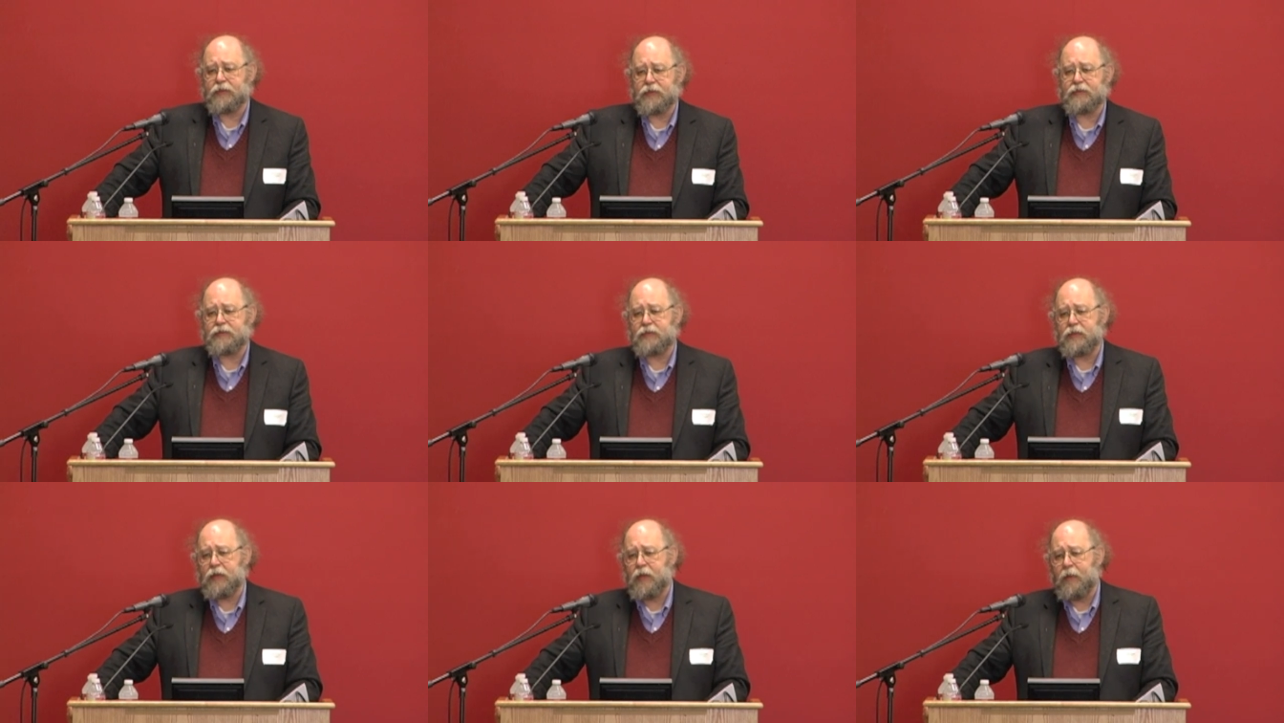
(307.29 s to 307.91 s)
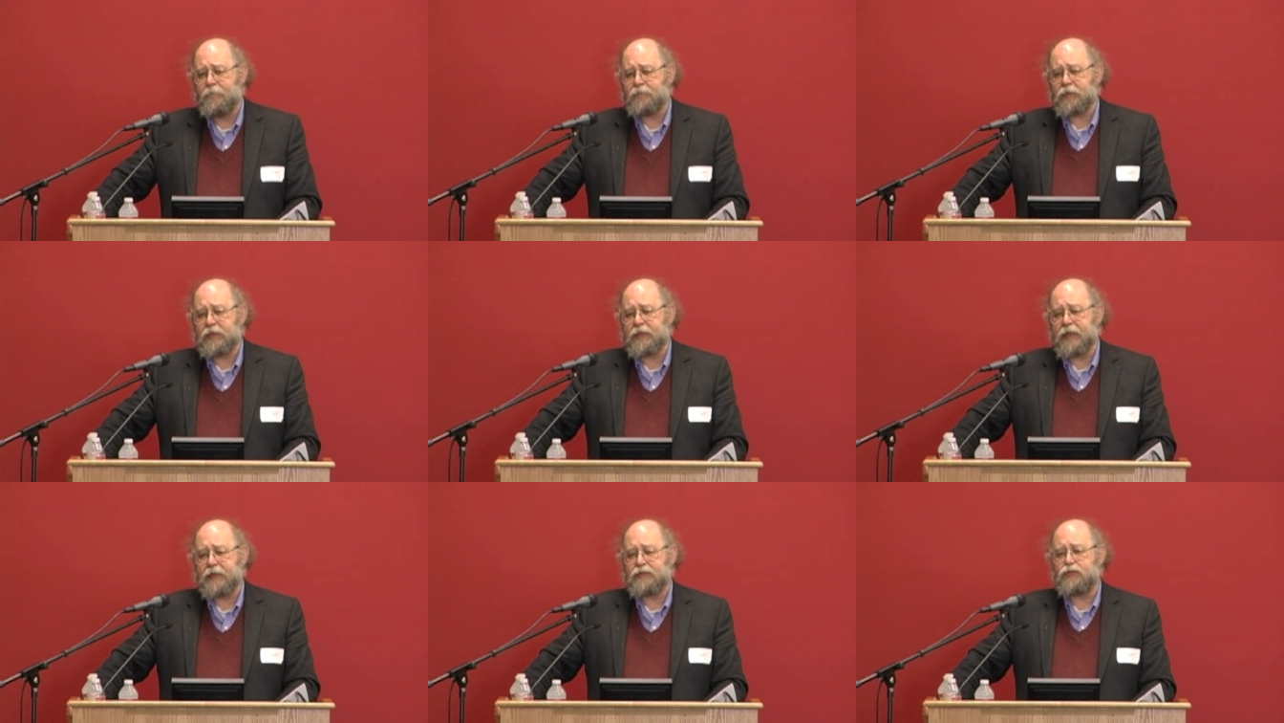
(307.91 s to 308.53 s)
And this
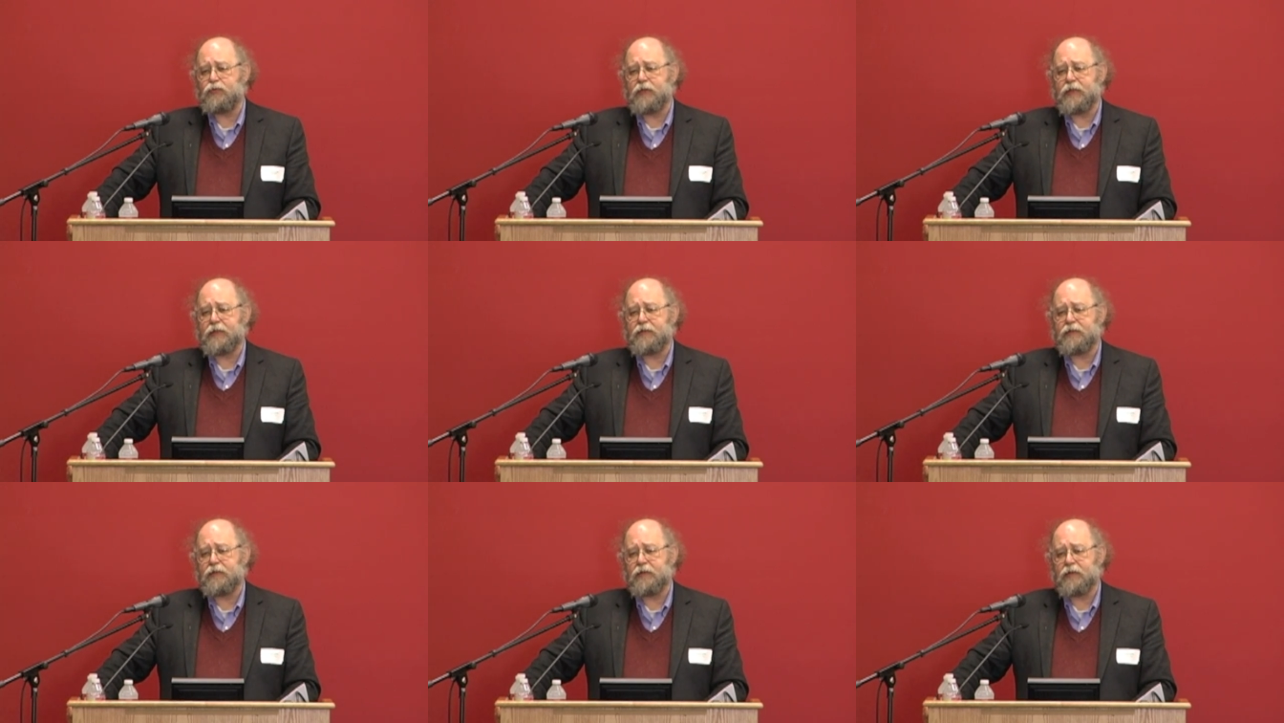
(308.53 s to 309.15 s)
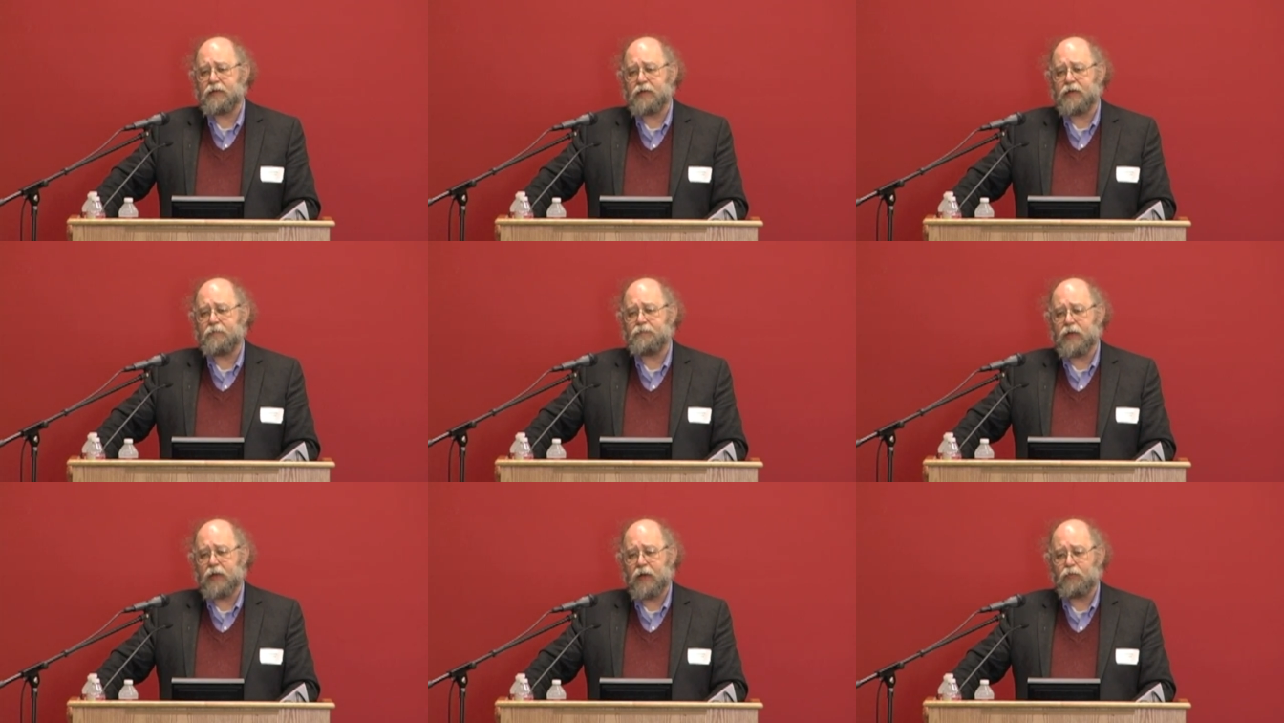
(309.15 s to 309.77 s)
connects with
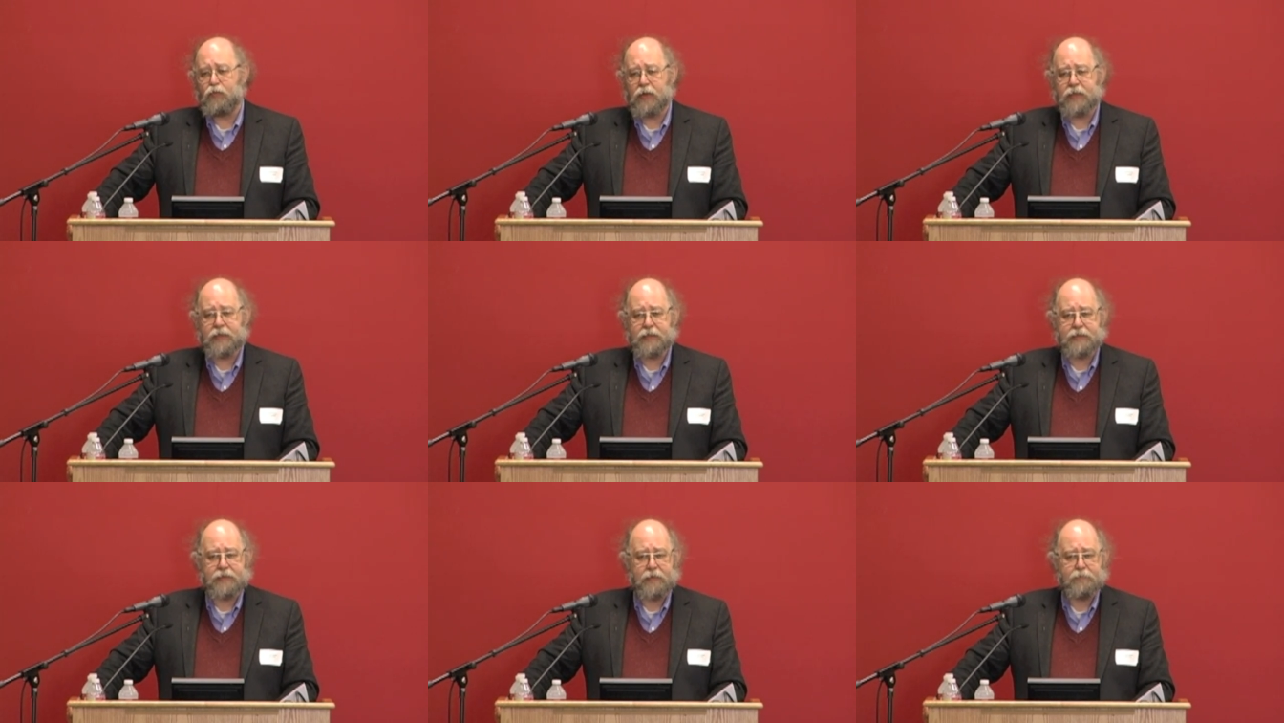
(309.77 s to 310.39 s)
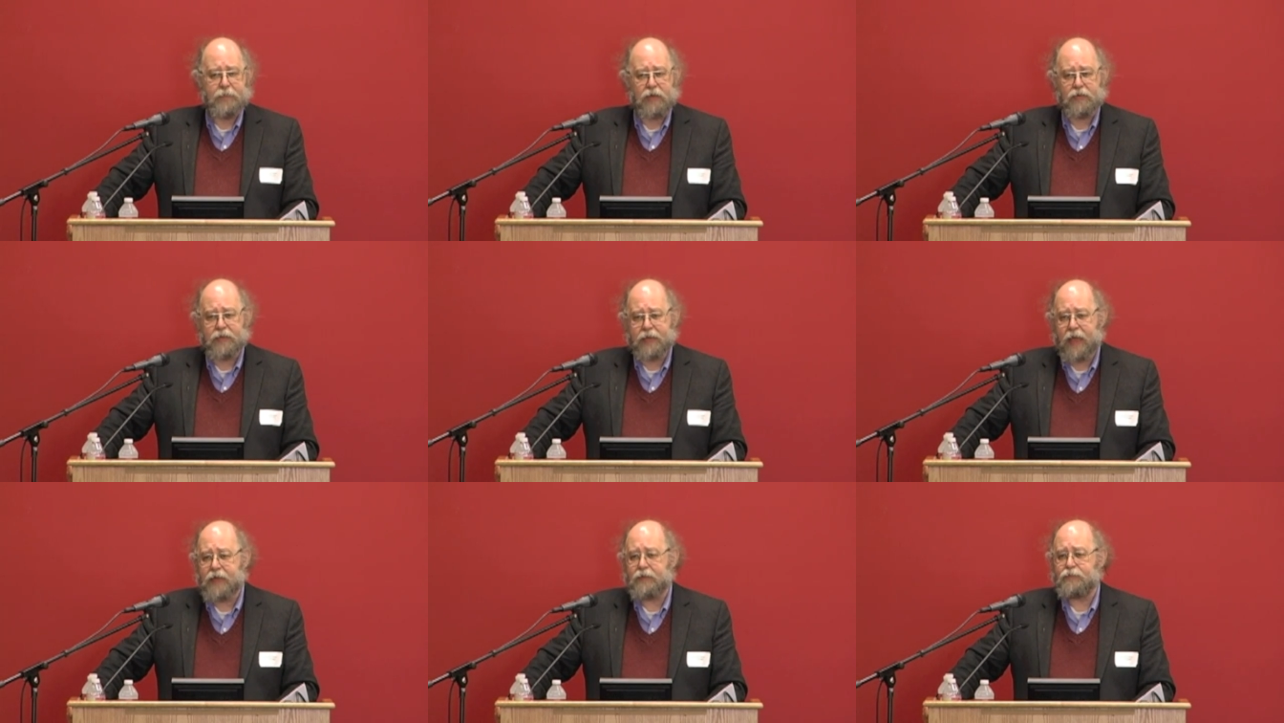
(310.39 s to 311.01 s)
what it is that
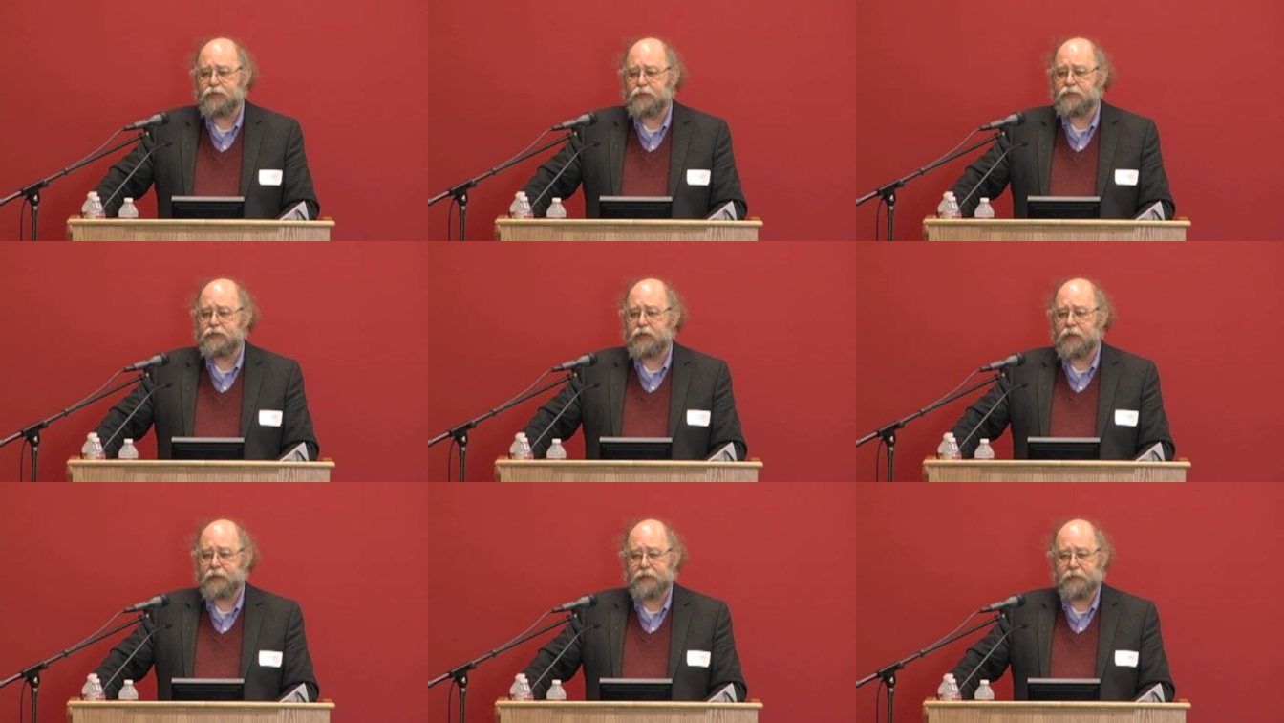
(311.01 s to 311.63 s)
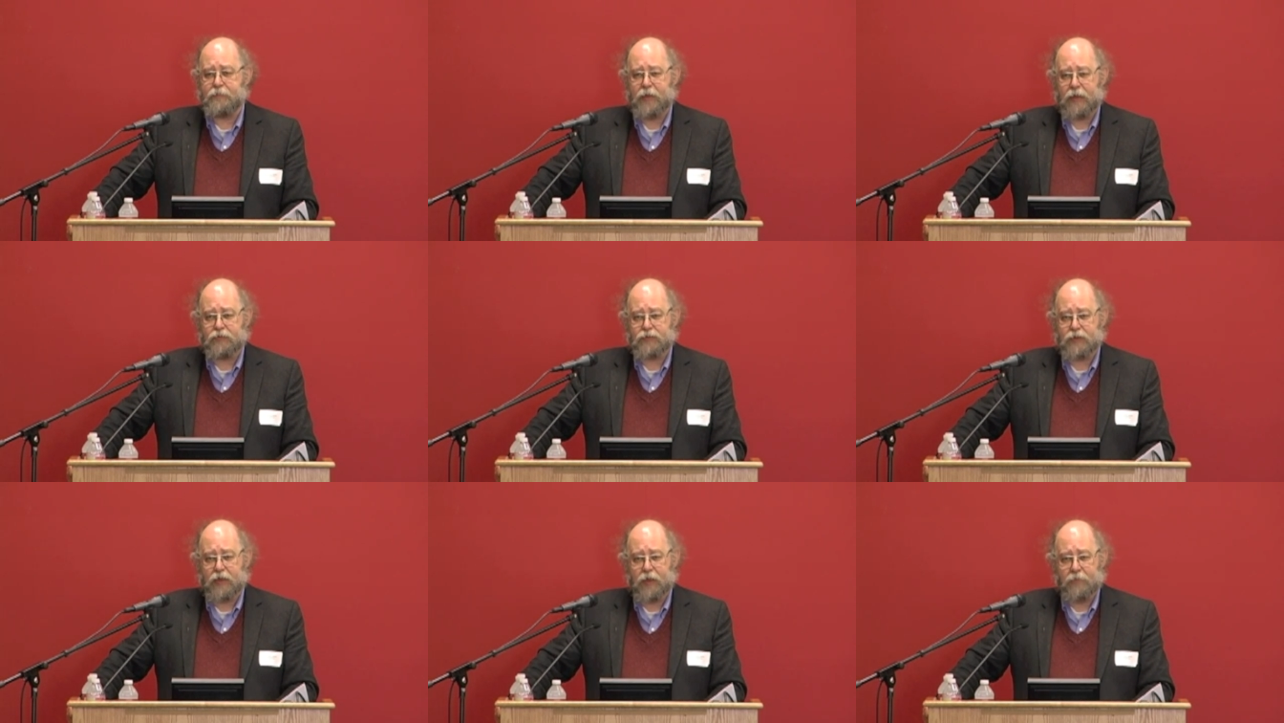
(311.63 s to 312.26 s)
Marilyn Adams was talking
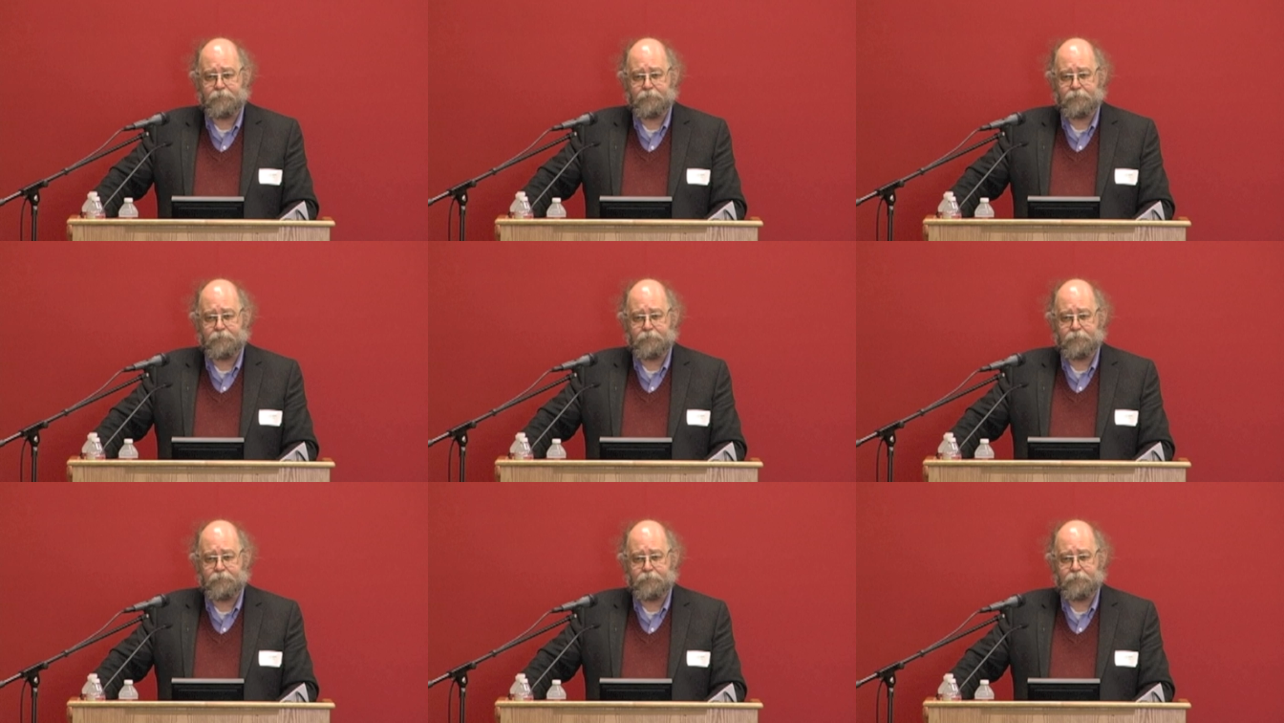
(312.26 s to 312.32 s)
about